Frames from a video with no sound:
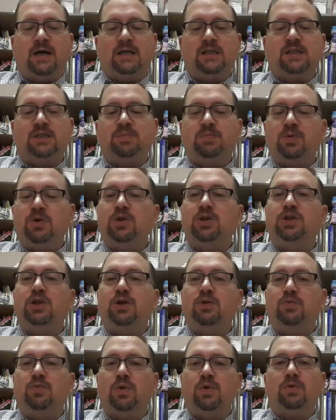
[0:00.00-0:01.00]

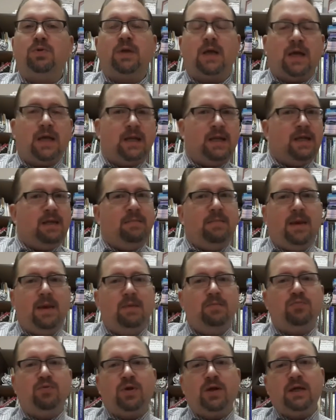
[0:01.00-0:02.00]
Spurgeon Root, and he may
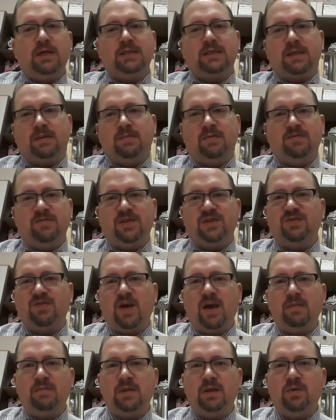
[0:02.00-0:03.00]
bring some of his
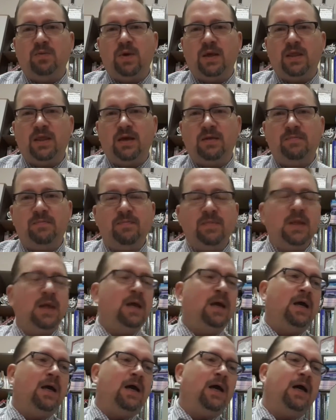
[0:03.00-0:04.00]
family with him
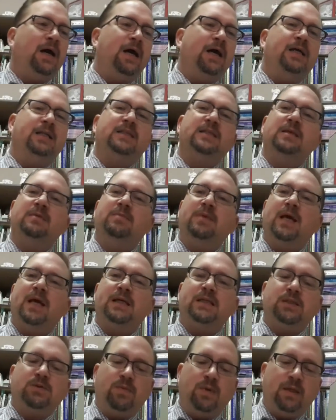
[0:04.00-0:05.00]
and some
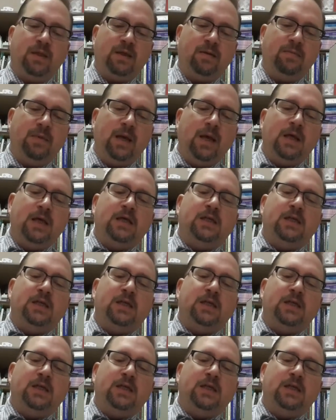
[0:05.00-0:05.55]
guests with him.